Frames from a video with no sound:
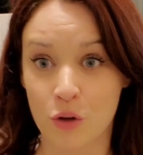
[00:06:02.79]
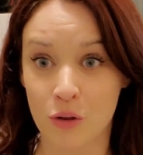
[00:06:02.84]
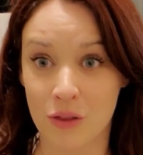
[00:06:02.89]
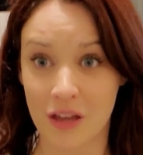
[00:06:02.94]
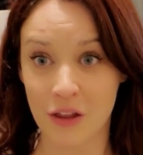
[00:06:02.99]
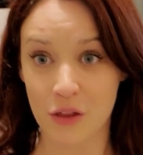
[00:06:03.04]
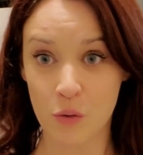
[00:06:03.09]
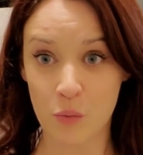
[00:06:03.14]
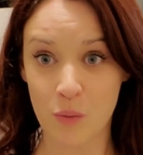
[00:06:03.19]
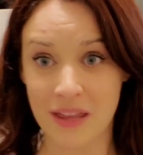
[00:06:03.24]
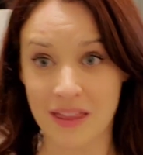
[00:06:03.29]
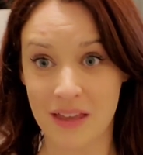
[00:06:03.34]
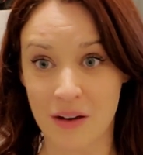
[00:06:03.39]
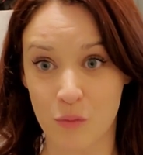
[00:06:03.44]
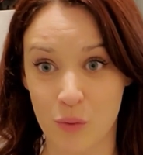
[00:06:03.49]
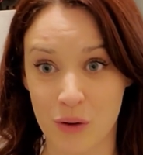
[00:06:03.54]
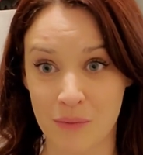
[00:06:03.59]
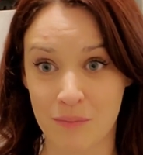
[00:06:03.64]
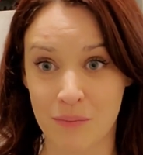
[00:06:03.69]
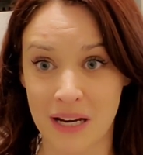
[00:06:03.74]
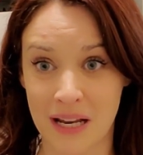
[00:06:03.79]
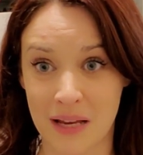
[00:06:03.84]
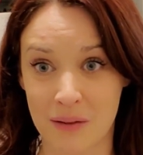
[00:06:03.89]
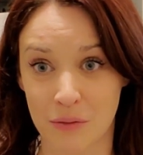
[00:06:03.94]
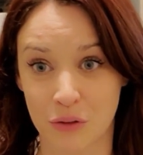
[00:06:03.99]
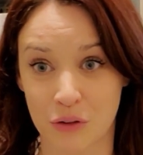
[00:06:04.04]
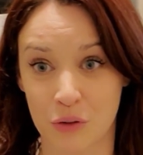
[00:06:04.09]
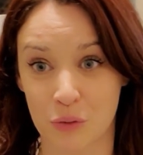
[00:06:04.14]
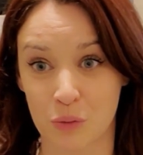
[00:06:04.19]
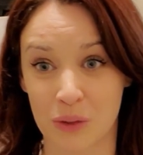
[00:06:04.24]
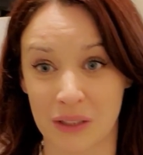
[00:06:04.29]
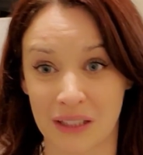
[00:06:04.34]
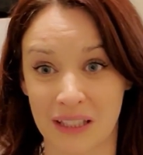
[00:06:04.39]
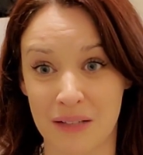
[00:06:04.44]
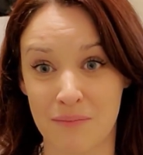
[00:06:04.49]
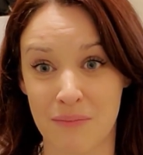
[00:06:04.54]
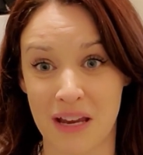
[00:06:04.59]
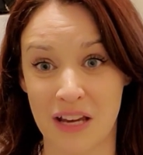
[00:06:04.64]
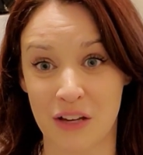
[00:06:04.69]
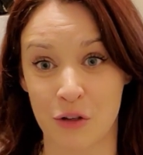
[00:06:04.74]
the other way that we've been able to really
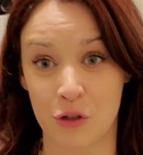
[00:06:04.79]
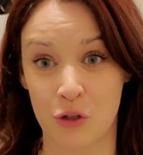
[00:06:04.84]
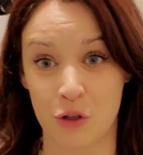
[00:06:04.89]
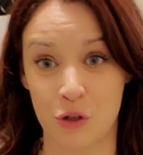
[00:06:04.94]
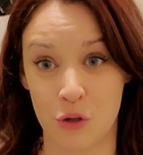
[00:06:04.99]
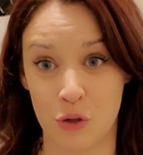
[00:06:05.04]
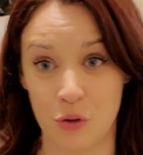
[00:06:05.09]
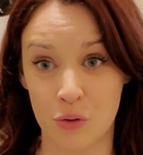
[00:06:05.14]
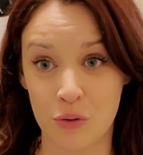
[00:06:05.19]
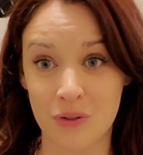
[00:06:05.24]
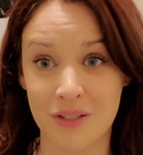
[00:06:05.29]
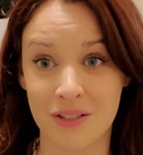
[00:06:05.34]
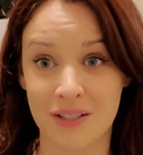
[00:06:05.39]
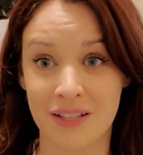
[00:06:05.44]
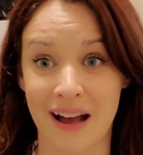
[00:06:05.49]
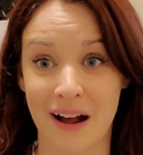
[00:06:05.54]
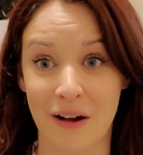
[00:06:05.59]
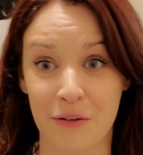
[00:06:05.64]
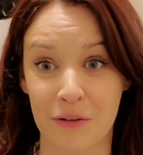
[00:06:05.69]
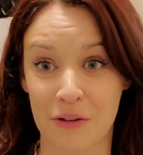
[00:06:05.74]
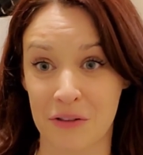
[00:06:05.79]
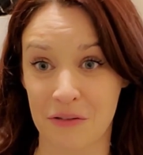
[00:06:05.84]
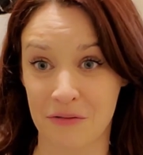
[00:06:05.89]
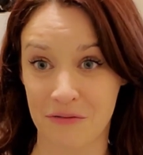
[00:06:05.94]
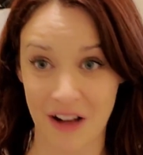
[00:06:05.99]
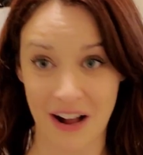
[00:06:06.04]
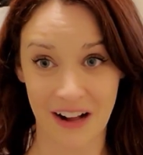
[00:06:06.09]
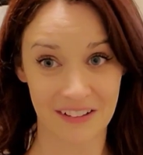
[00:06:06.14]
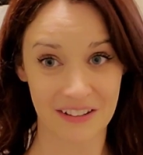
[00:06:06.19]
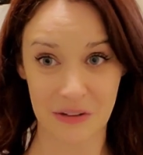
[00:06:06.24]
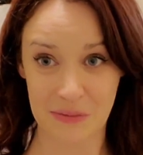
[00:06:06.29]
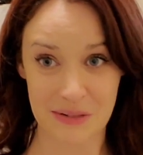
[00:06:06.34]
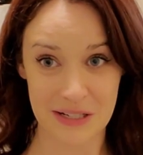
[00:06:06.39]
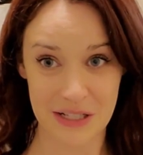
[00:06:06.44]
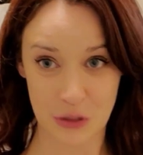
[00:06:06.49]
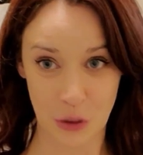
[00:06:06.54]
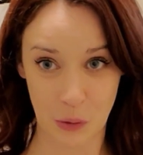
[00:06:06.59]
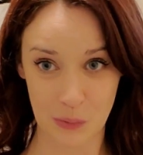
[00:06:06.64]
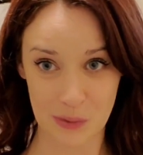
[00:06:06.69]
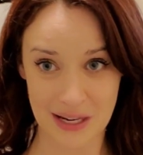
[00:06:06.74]
make use out of the fact that we
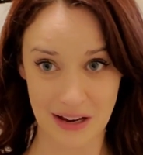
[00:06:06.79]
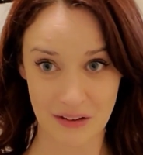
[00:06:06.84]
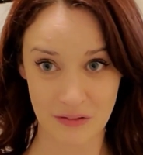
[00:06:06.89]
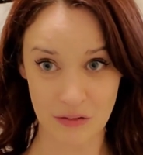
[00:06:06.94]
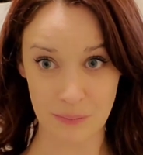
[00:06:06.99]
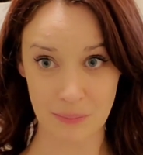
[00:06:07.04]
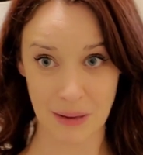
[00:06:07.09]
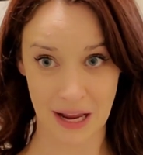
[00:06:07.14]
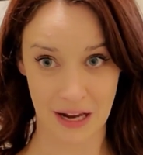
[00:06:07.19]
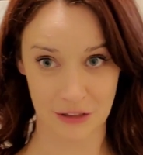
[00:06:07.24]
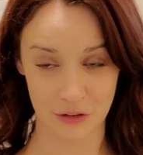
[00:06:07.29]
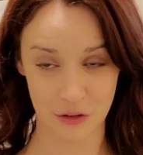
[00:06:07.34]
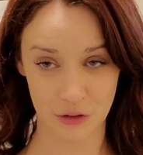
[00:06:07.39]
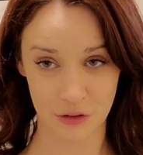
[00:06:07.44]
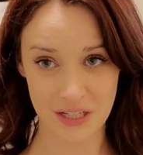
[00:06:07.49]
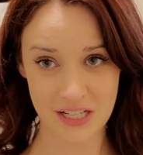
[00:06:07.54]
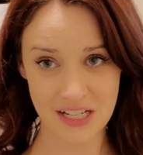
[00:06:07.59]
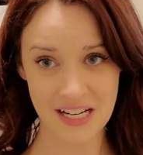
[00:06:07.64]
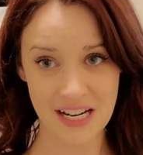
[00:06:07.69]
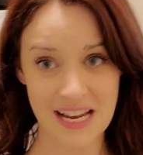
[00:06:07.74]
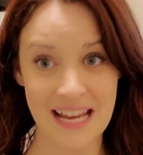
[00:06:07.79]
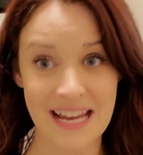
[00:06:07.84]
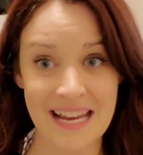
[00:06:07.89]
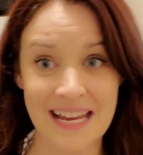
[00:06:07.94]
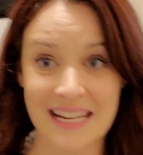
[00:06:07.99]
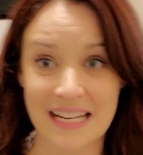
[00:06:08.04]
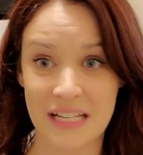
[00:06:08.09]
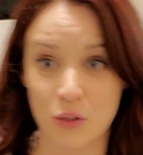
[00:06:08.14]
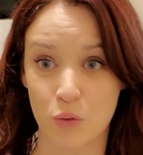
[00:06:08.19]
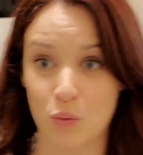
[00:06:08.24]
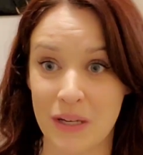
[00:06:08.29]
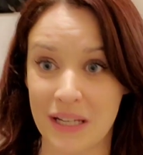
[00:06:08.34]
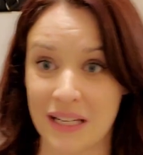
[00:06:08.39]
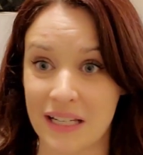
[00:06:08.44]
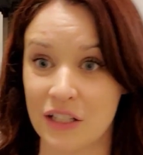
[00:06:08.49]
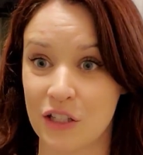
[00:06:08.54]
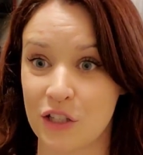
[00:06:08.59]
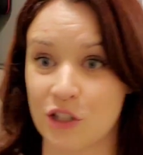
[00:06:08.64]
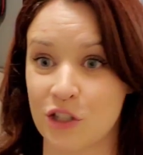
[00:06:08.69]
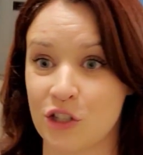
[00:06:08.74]
don't have a pantry is we
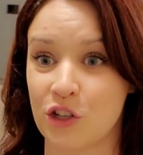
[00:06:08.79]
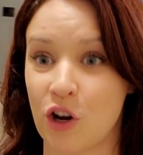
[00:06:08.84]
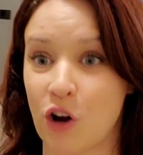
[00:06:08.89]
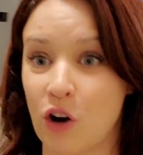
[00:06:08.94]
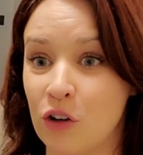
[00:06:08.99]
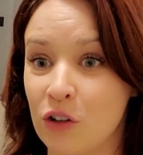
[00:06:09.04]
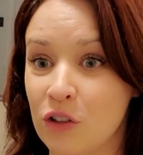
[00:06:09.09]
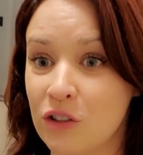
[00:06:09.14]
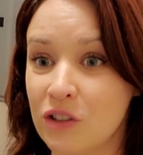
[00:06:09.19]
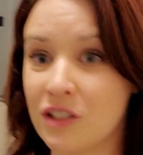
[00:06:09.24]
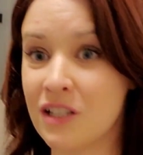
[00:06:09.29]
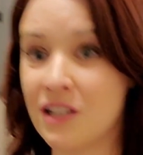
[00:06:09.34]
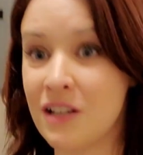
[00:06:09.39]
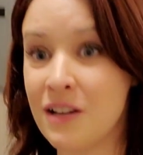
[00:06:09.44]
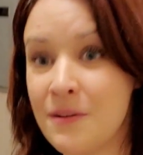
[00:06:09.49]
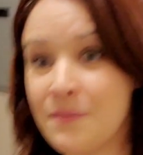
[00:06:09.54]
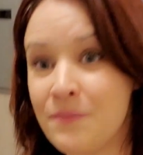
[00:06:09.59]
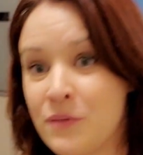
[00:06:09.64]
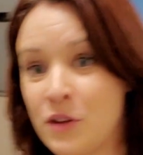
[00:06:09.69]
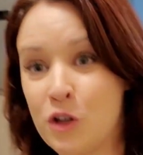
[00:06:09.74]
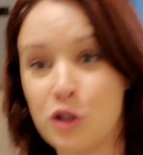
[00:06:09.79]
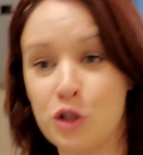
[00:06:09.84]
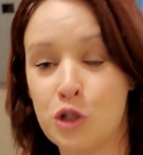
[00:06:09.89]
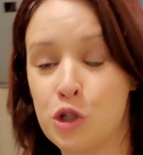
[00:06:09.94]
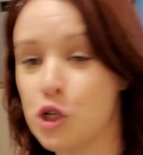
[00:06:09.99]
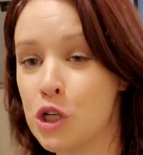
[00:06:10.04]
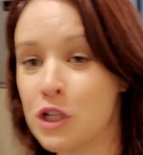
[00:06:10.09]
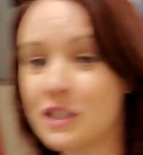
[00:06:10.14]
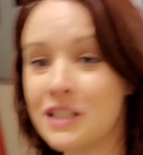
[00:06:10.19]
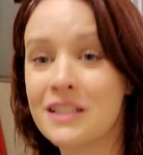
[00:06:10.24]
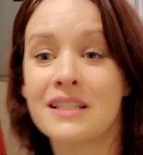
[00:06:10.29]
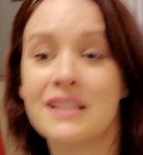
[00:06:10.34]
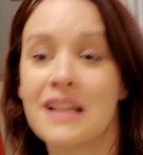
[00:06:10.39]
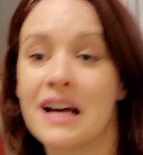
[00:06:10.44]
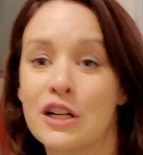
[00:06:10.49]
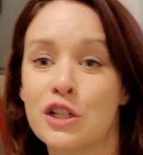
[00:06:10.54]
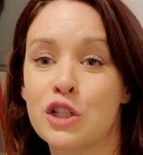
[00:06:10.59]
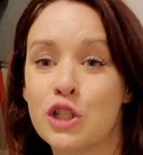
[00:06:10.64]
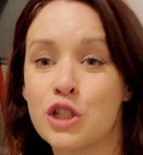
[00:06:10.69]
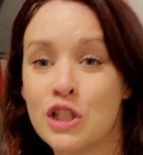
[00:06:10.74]
installed just a
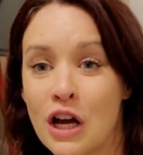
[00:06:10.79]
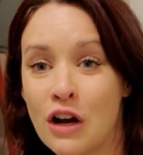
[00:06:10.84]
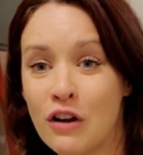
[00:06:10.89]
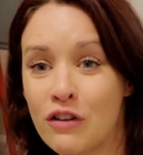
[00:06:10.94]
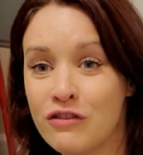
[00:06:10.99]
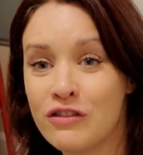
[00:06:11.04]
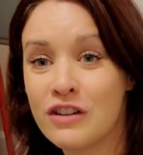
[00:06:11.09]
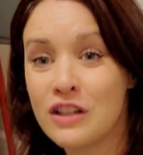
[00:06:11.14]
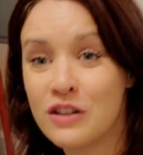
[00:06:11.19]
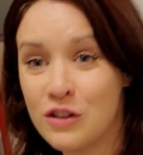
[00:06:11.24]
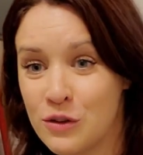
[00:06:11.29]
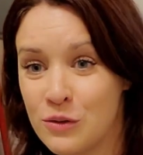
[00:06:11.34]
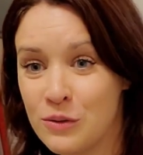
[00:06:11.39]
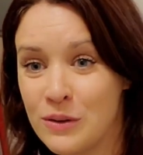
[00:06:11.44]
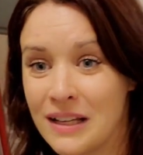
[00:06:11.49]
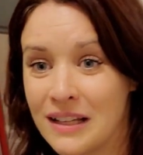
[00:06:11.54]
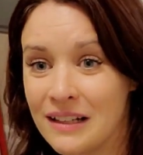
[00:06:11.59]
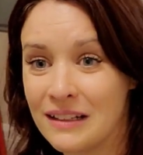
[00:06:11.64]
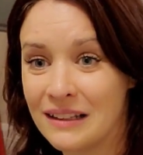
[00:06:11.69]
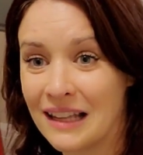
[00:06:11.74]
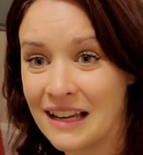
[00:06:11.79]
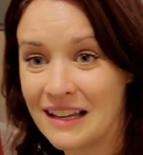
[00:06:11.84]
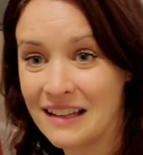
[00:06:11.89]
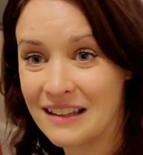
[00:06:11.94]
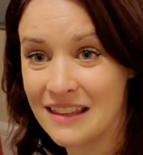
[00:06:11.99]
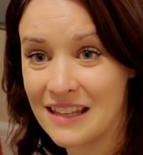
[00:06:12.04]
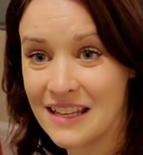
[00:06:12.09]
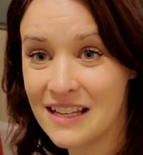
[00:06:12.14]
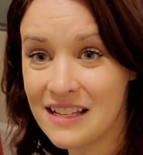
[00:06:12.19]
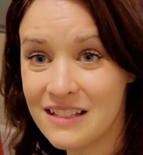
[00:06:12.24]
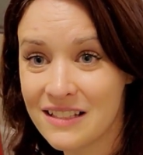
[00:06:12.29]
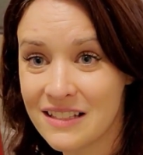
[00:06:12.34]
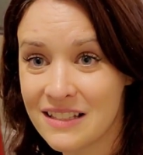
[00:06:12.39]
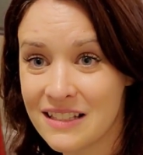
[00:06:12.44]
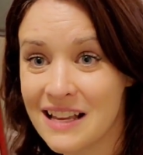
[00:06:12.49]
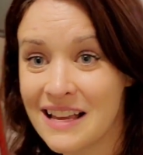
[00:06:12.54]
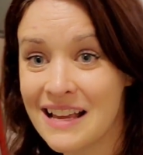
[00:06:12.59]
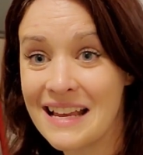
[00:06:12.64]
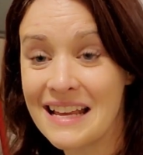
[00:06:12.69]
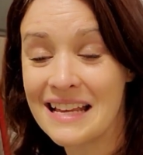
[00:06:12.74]
shelving unit like this
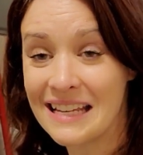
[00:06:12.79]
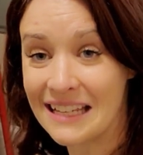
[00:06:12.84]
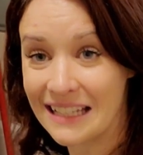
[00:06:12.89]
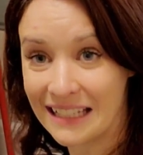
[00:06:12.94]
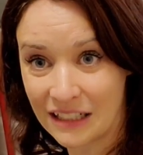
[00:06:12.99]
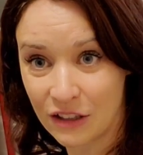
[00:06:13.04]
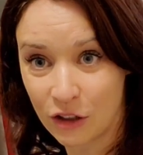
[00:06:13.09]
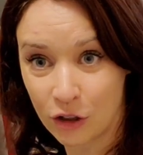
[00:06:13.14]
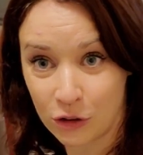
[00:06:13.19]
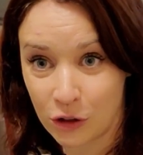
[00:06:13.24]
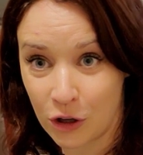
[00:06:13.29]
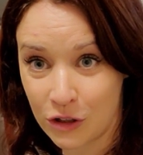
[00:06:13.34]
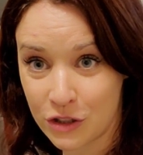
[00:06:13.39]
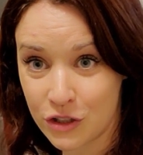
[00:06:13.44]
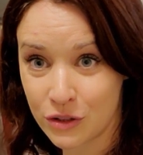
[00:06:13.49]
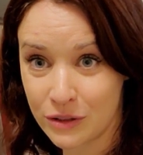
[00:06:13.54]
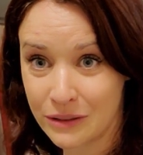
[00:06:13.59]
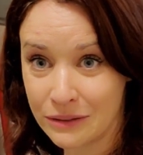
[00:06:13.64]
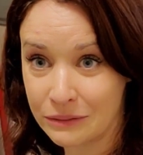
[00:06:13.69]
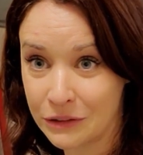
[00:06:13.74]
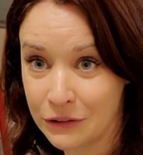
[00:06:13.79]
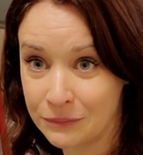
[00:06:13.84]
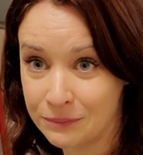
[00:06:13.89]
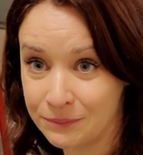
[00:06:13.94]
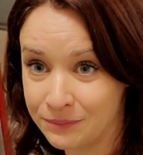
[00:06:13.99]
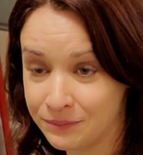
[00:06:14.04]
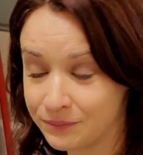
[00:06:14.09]
in our laundry room.